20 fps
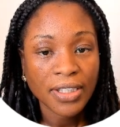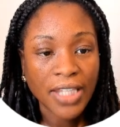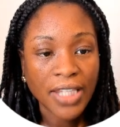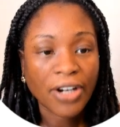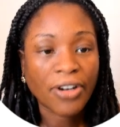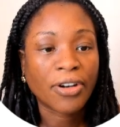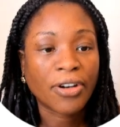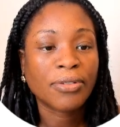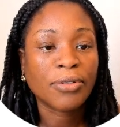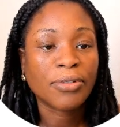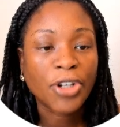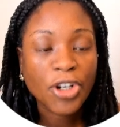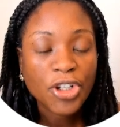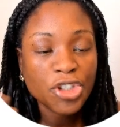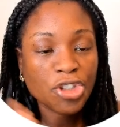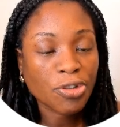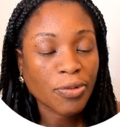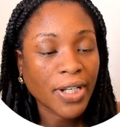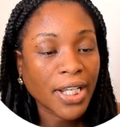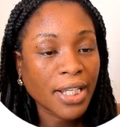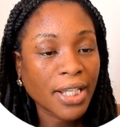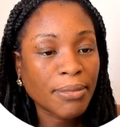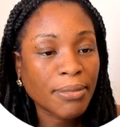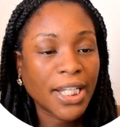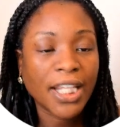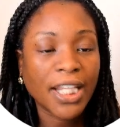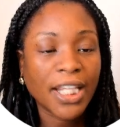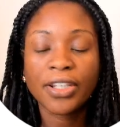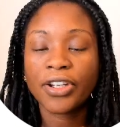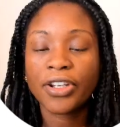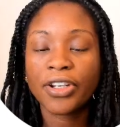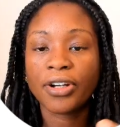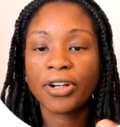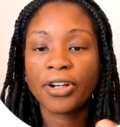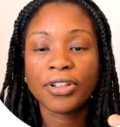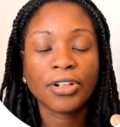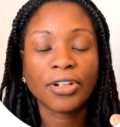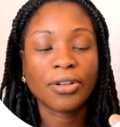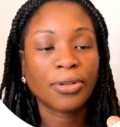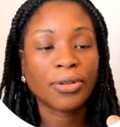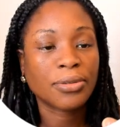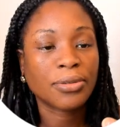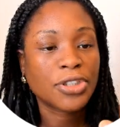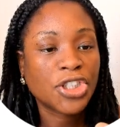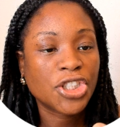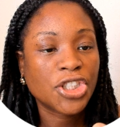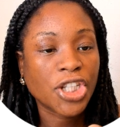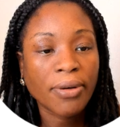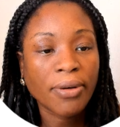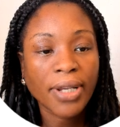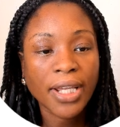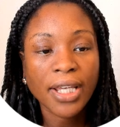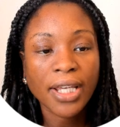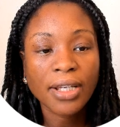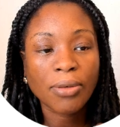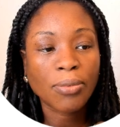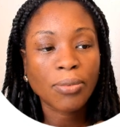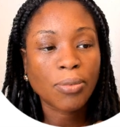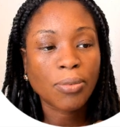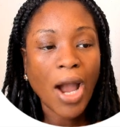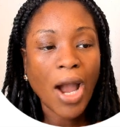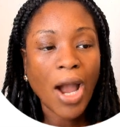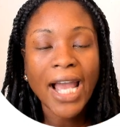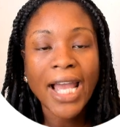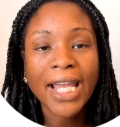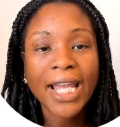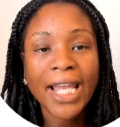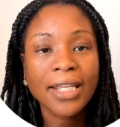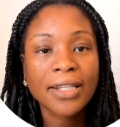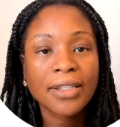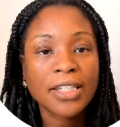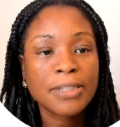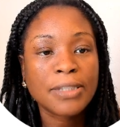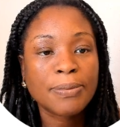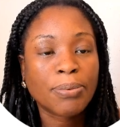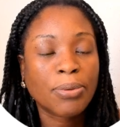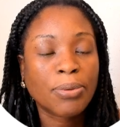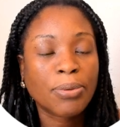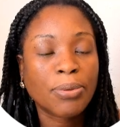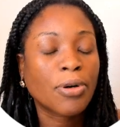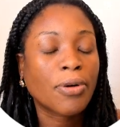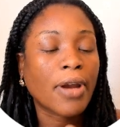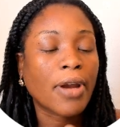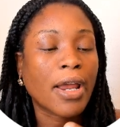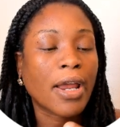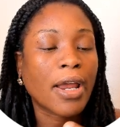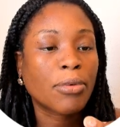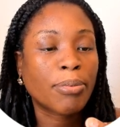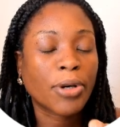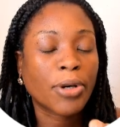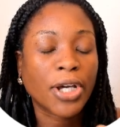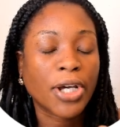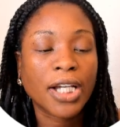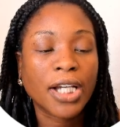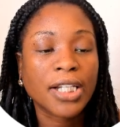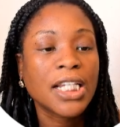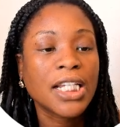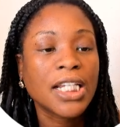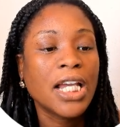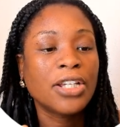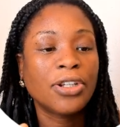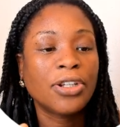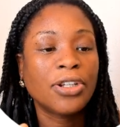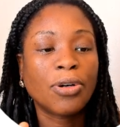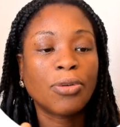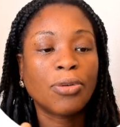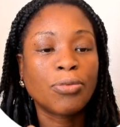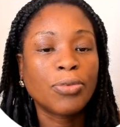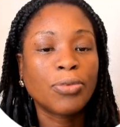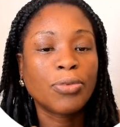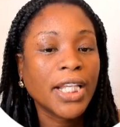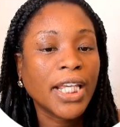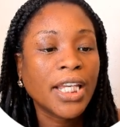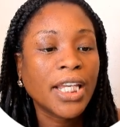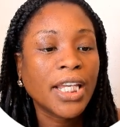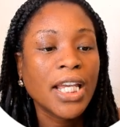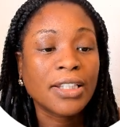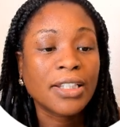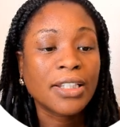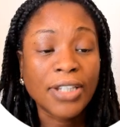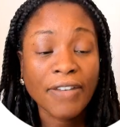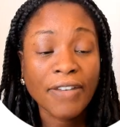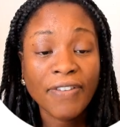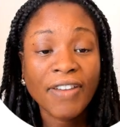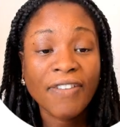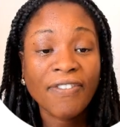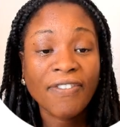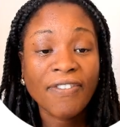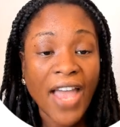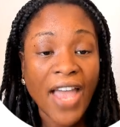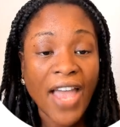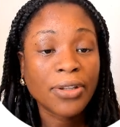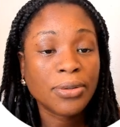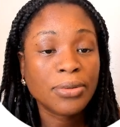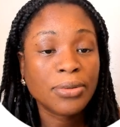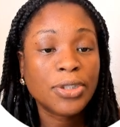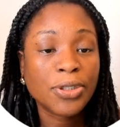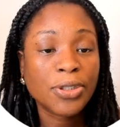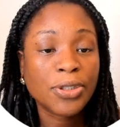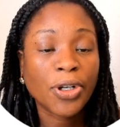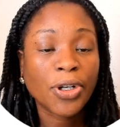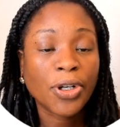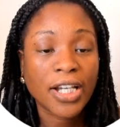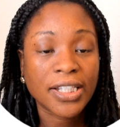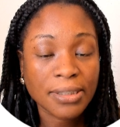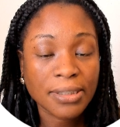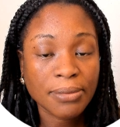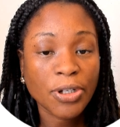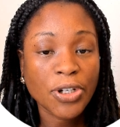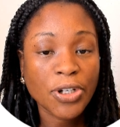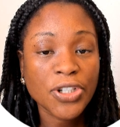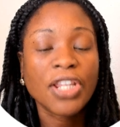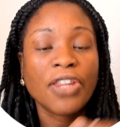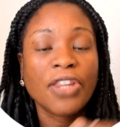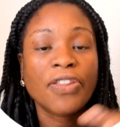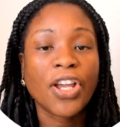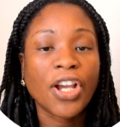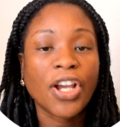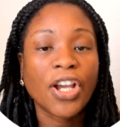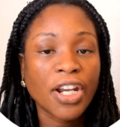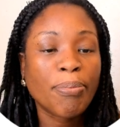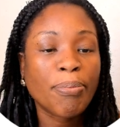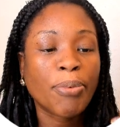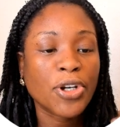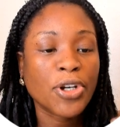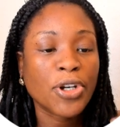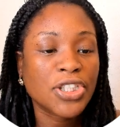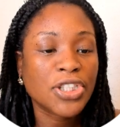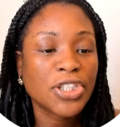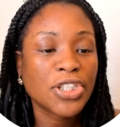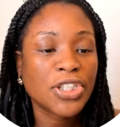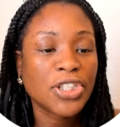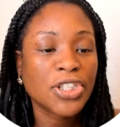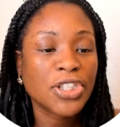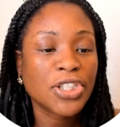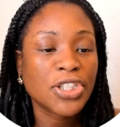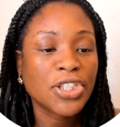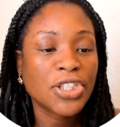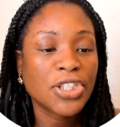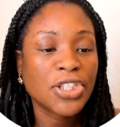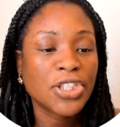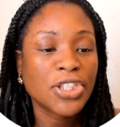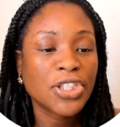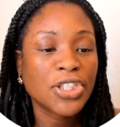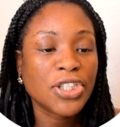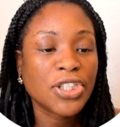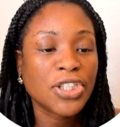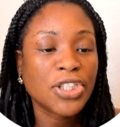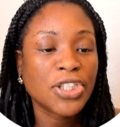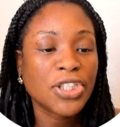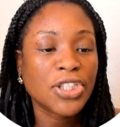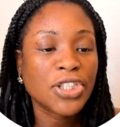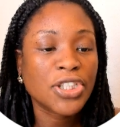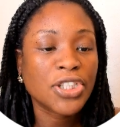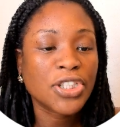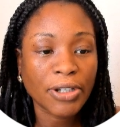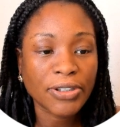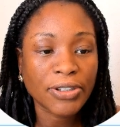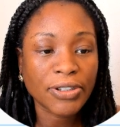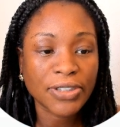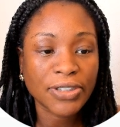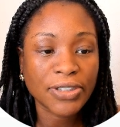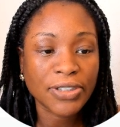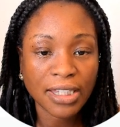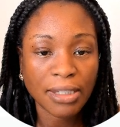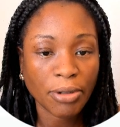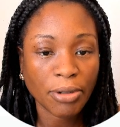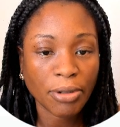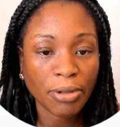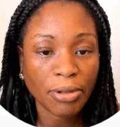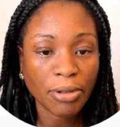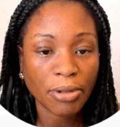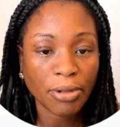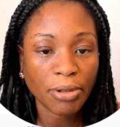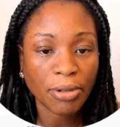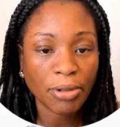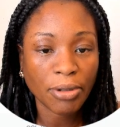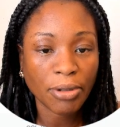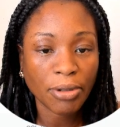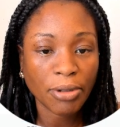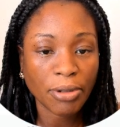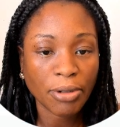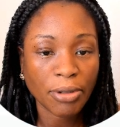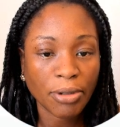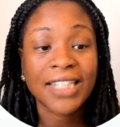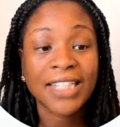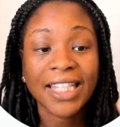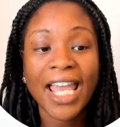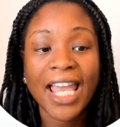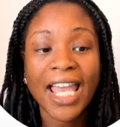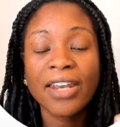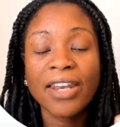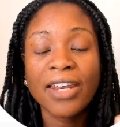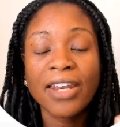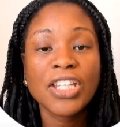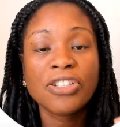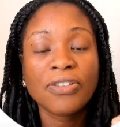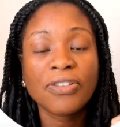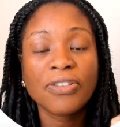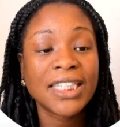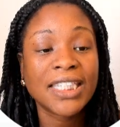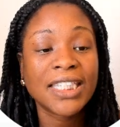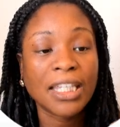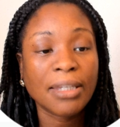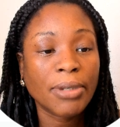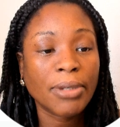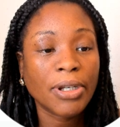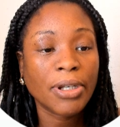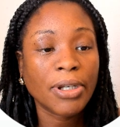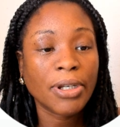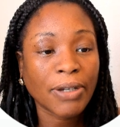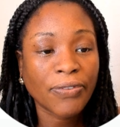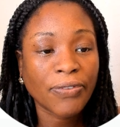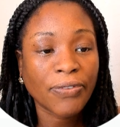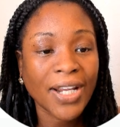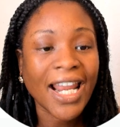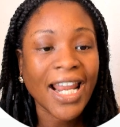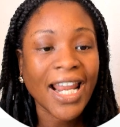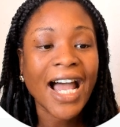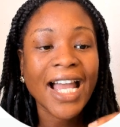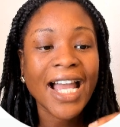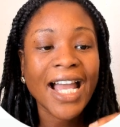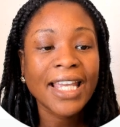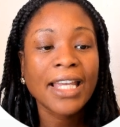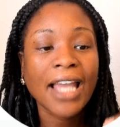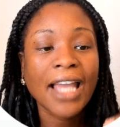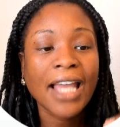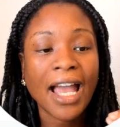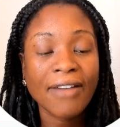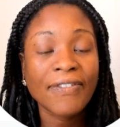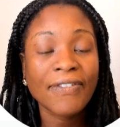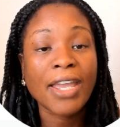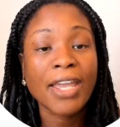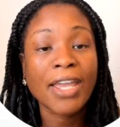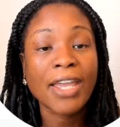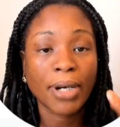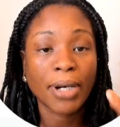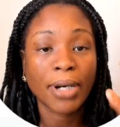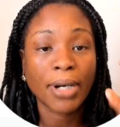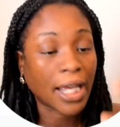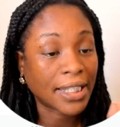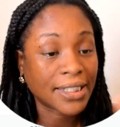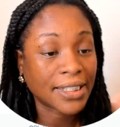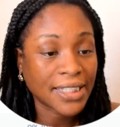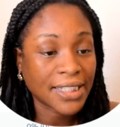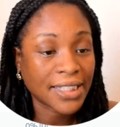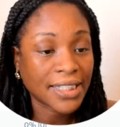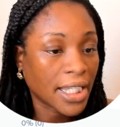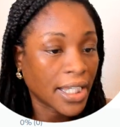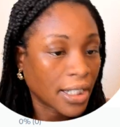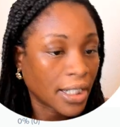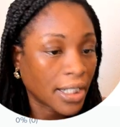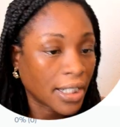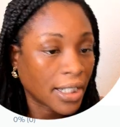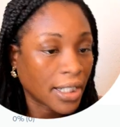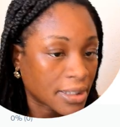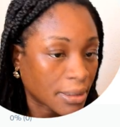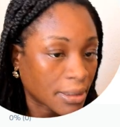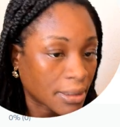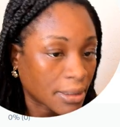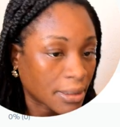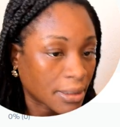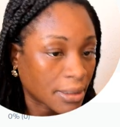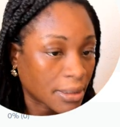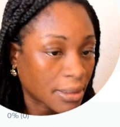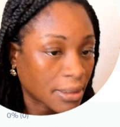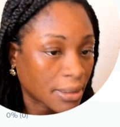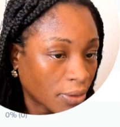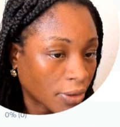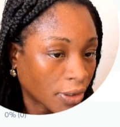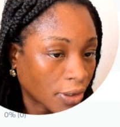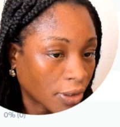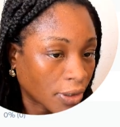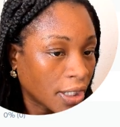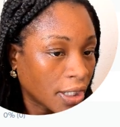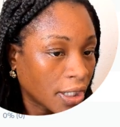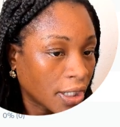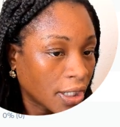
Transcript: that are nurturing, meaning they're, sharing why this program or product, really giving value to your customers, they're going to purchase eventually. One of these emails is going to get them to go, you know what? Because at the end of each of these emails, my friend, I say, hey, listen, I'm going to give you one. Hold on.